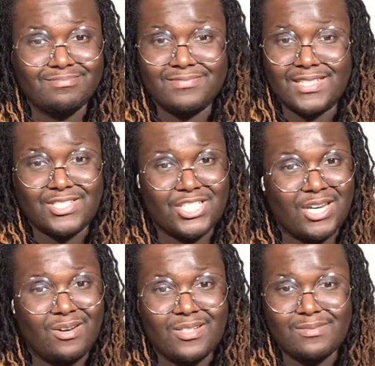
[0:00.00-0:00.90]
because
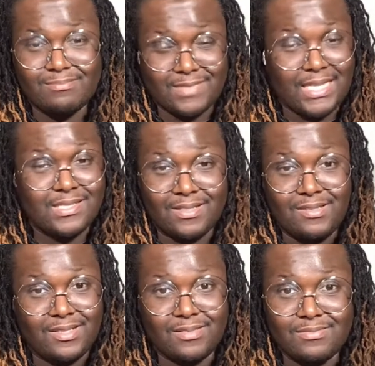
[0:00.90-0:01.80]
cherries taste
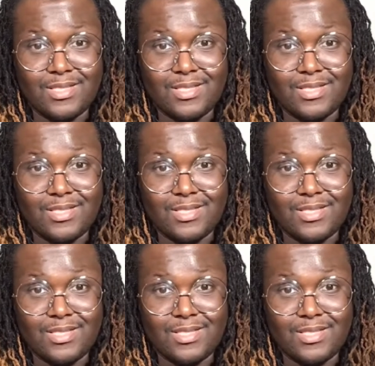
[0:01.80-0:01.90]
good. So